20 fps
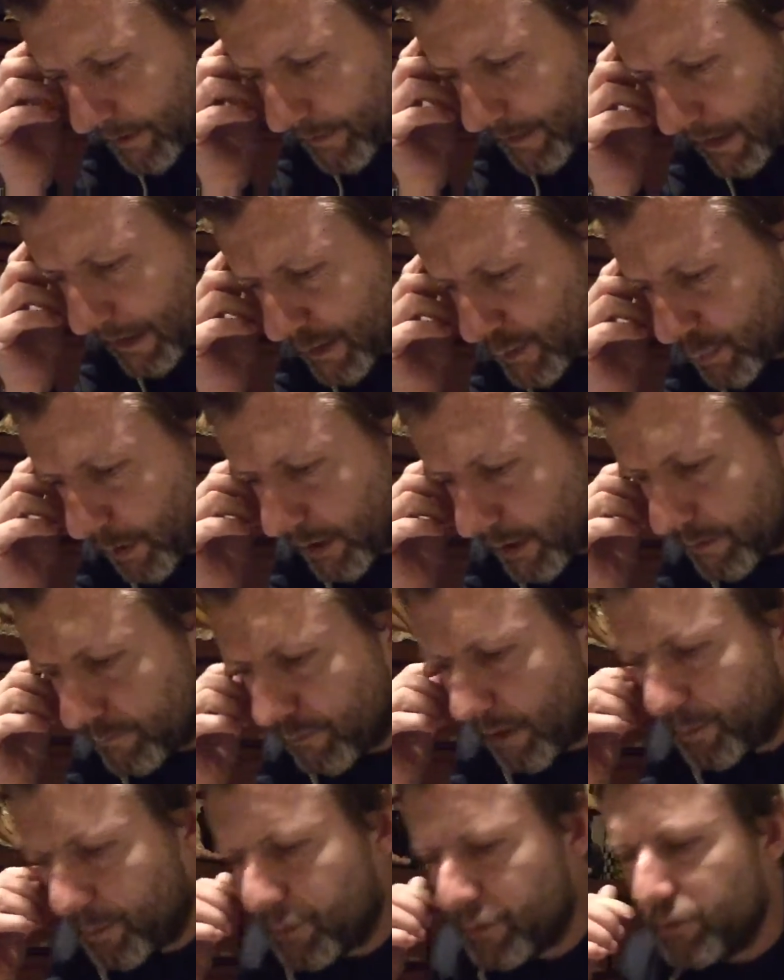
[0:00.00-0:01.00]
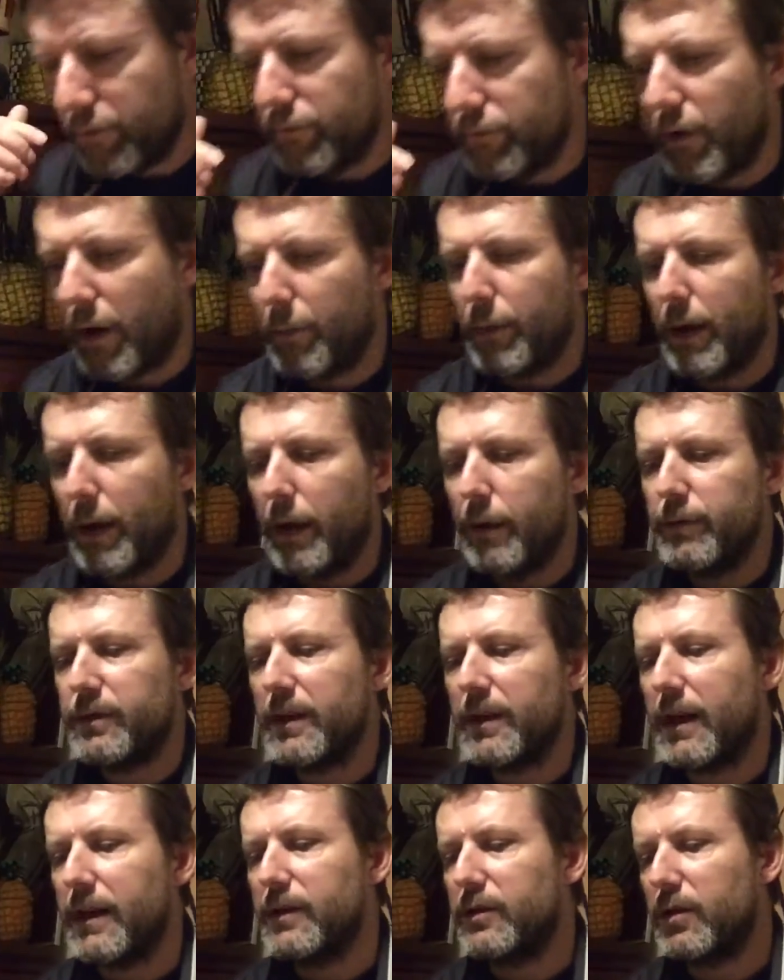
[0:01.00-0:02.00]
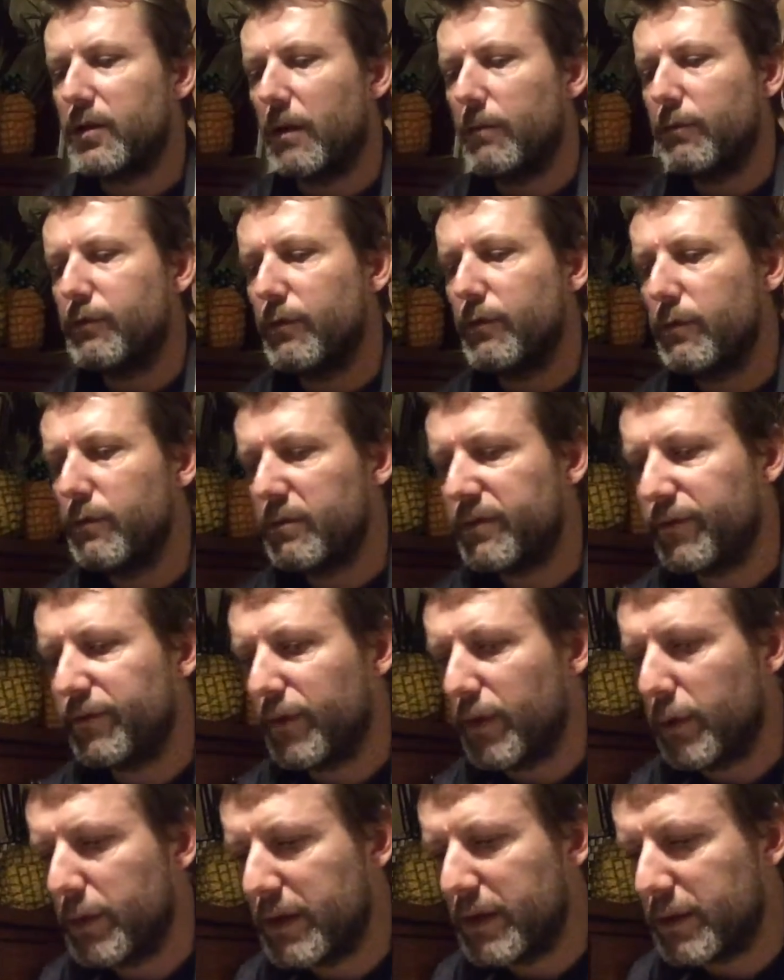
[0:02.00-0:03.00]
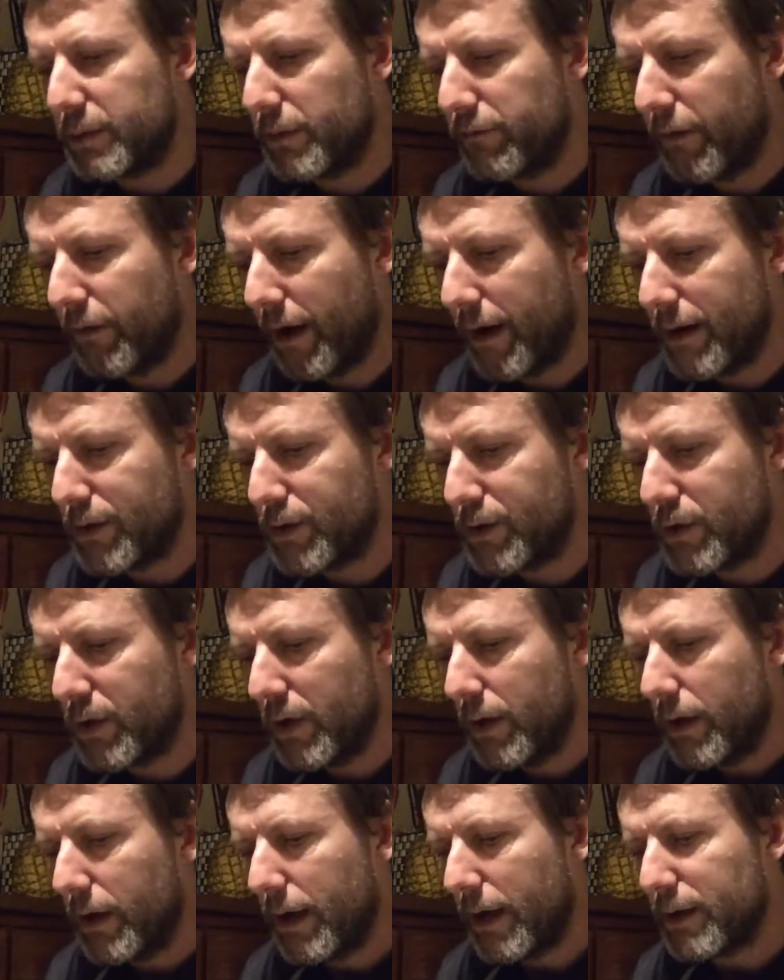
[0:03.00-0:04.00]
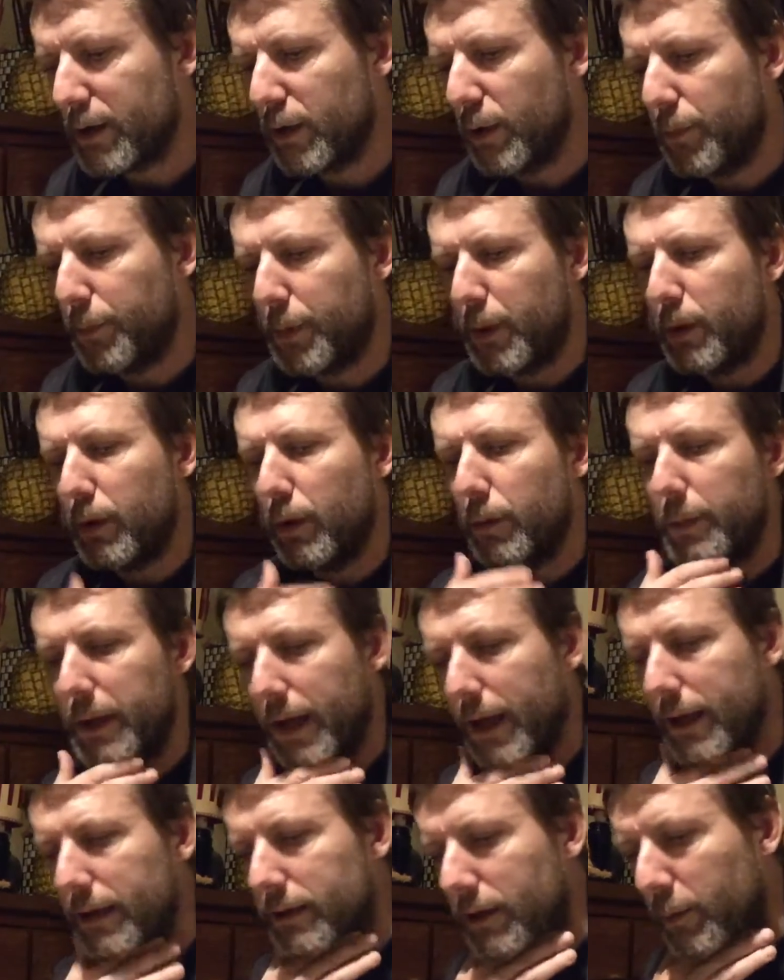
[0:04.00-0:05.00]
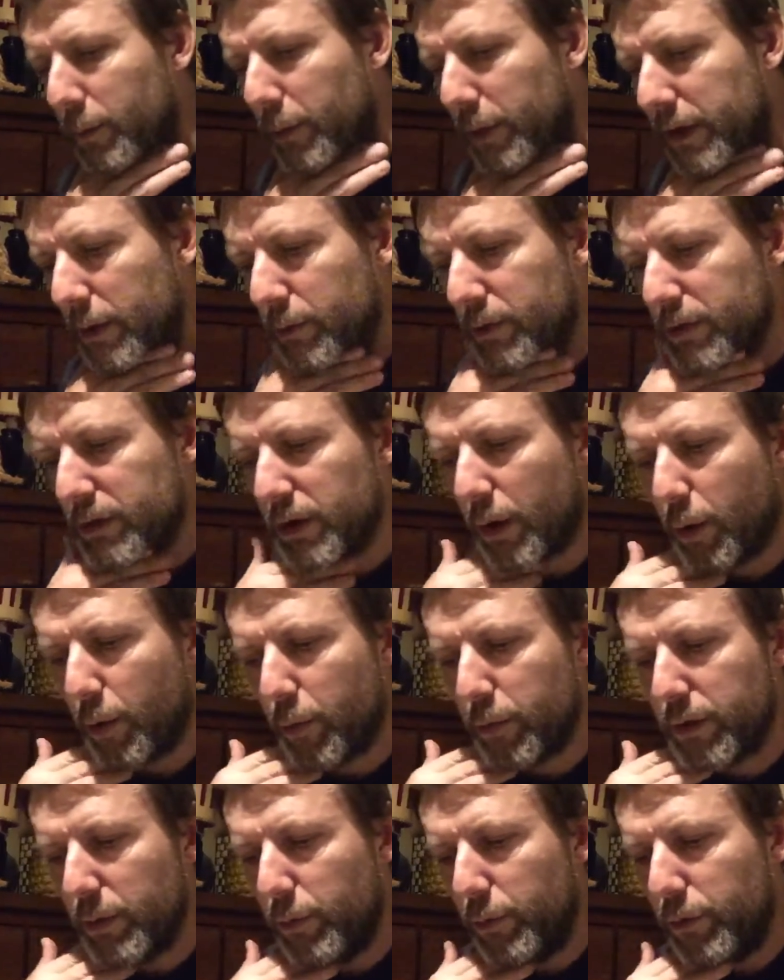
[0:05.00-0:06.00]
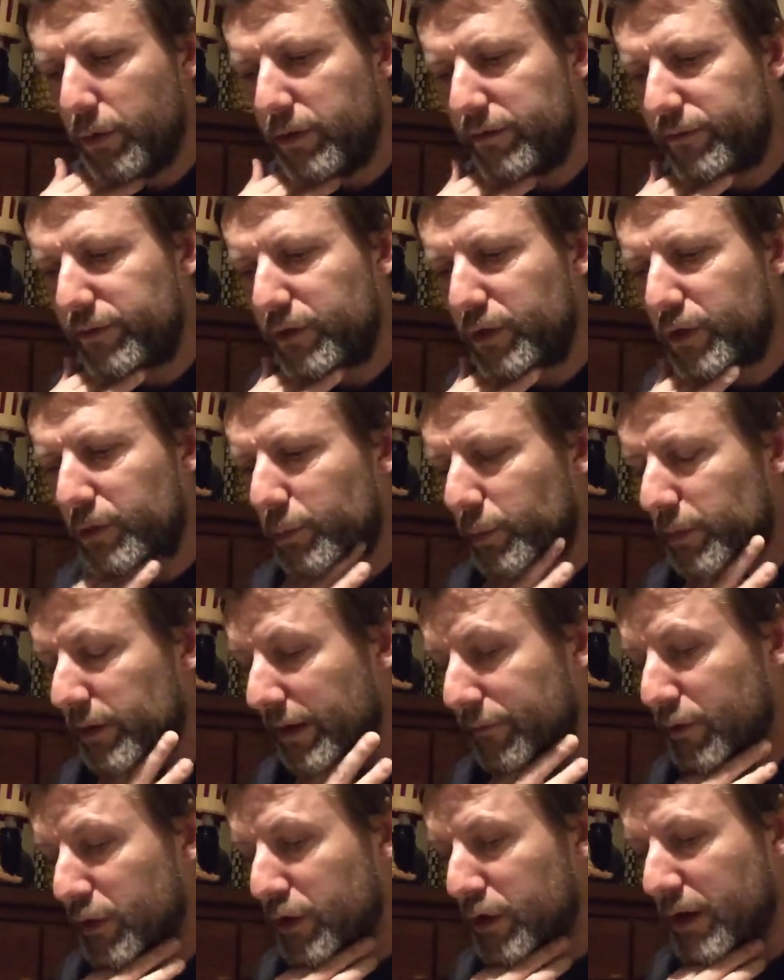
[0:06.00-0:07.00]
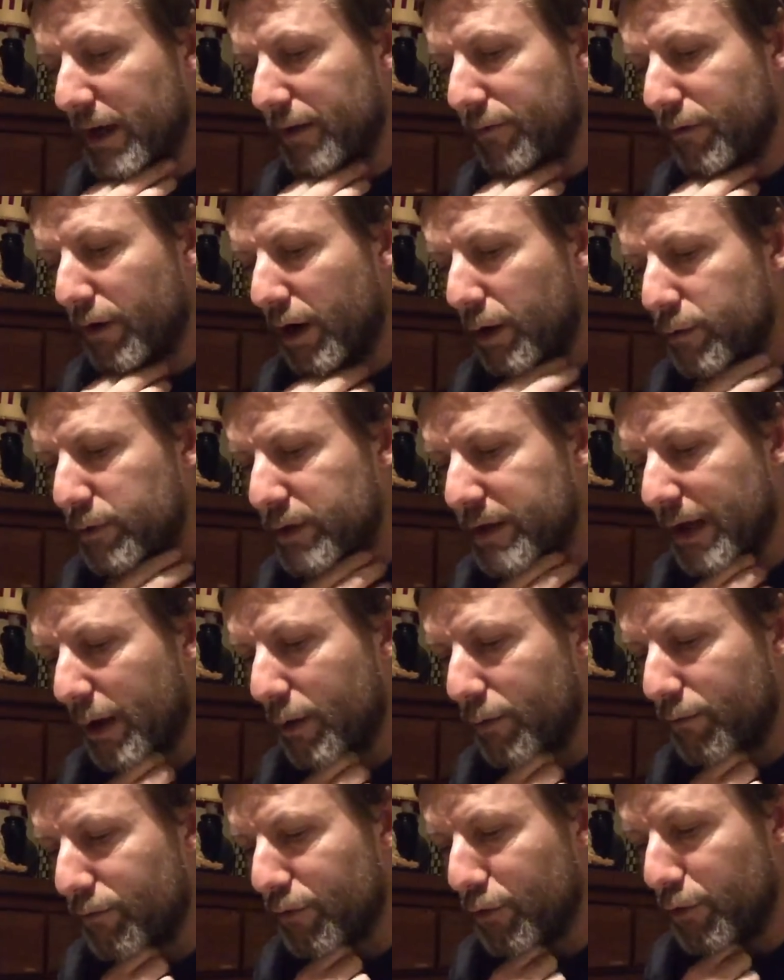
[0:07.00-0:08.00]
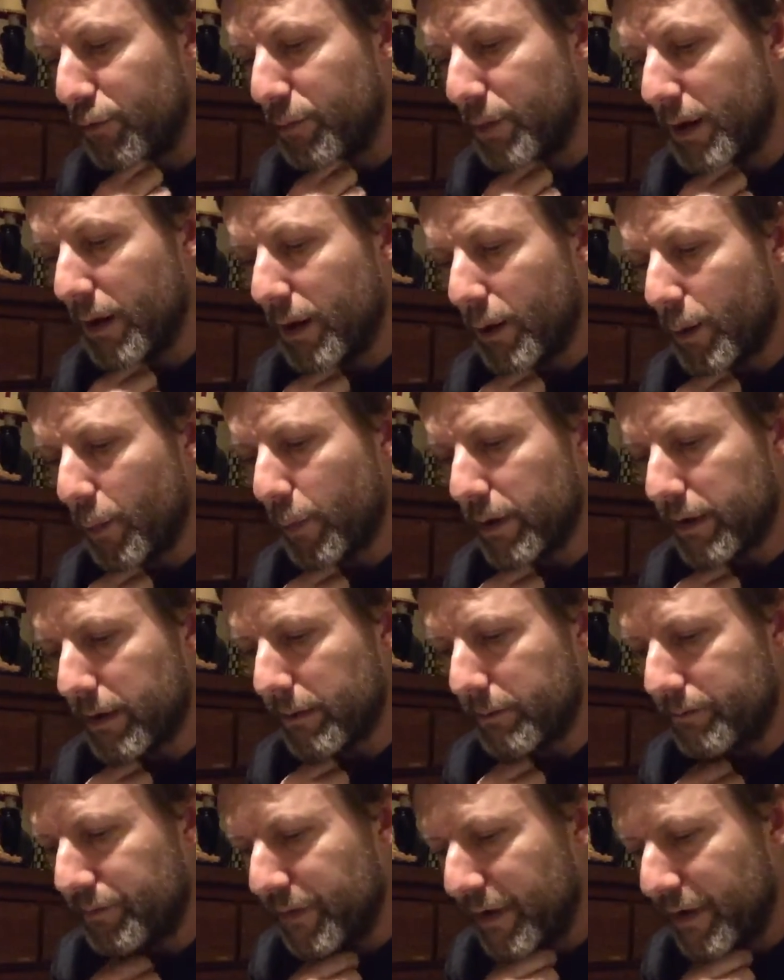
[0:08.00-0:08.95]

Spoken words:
last one. Rob Lowe says Tom Cruise flew into a rage as an up-and-coming actor when he was told he would have to share a hotel room with him.